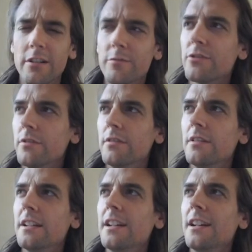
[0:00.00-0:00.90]
I'm sure
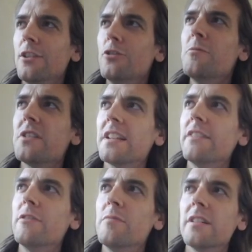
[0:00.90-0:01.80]
almost
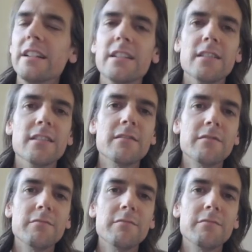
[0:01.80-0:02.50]
everybody in the